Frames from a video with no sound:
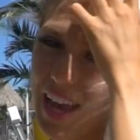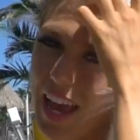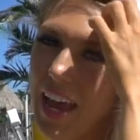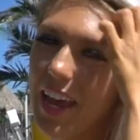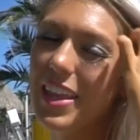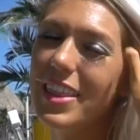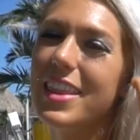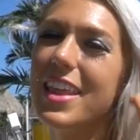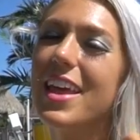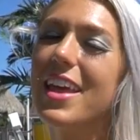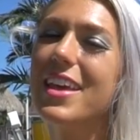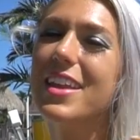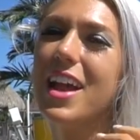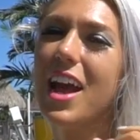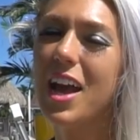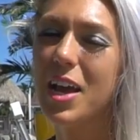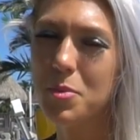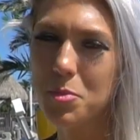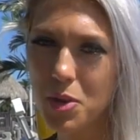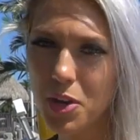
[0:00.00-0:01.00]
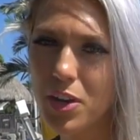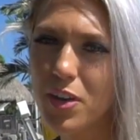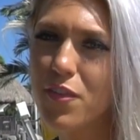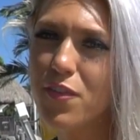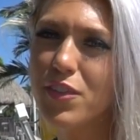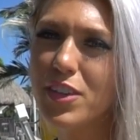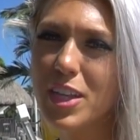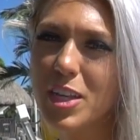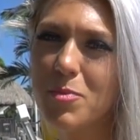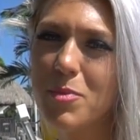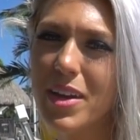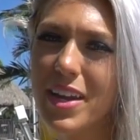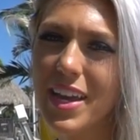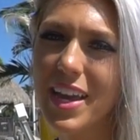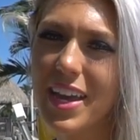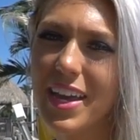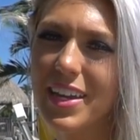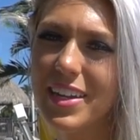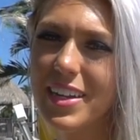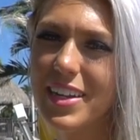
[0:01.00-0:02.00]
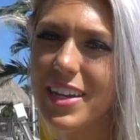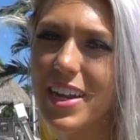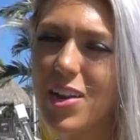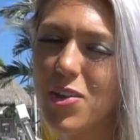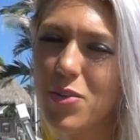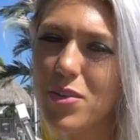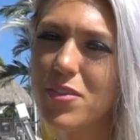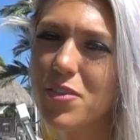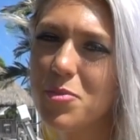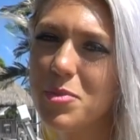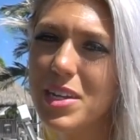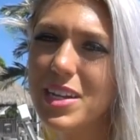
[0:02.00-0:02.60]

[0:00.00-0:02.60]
And then I'm gonna fling my head and however